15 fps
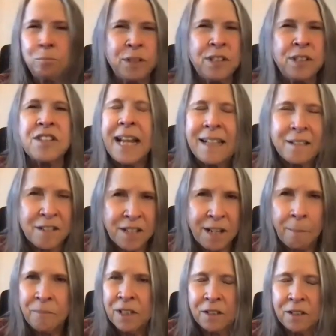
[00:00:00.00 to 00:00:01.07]
present
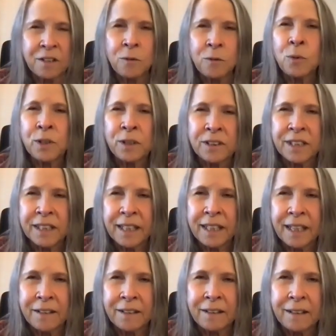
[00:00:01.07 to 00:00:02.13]
something to the world
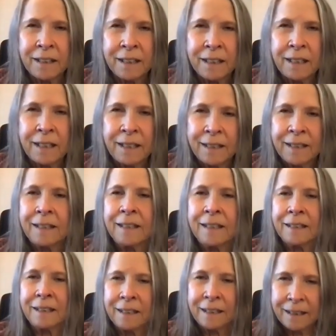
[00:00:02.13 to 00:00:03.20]
together.
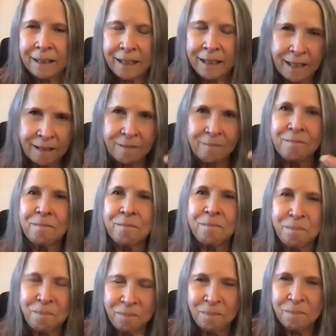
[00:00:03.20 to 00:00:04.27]
And
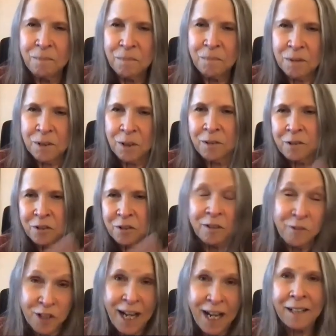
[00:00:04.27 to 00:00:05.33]
hmm. so there's
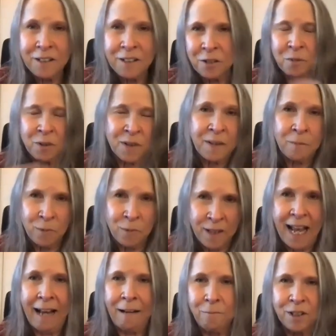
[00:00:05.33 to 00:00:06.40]
certain challenges with, with
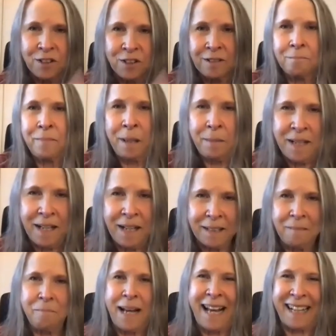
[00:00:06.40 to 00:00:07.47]
that, which maybe I'll
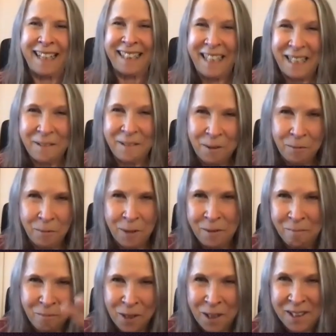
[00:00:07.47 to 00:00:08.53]
come back later when
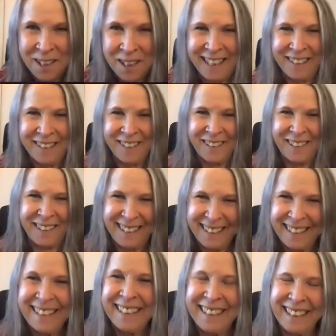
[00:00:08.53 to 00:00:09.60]
we work together
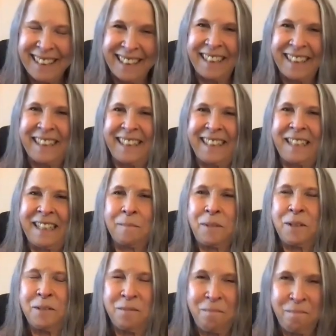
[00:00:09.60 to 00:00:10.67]
and uh, help
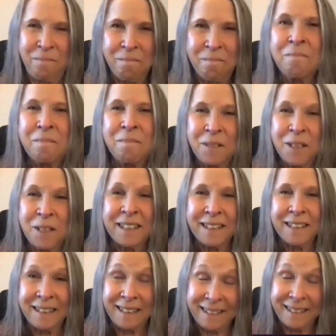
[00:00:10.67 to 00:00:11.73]
you look at
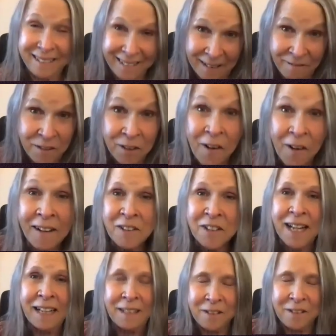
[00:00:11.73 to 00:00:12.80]
if there are
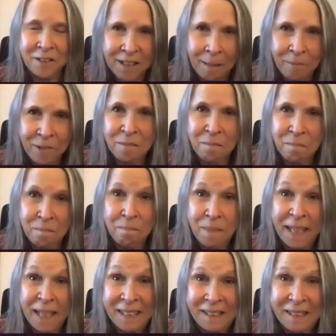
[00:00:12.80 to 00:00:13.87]
challenges, I'm just
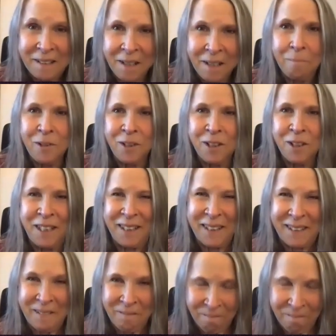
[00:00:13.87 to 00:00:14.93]
making an assumption
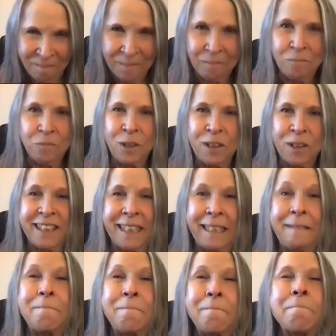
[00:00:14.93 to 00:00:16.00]
here. Mm. We'll
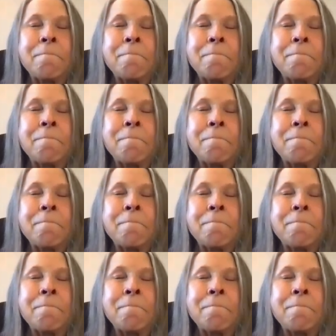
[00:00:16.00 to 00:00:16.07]
see.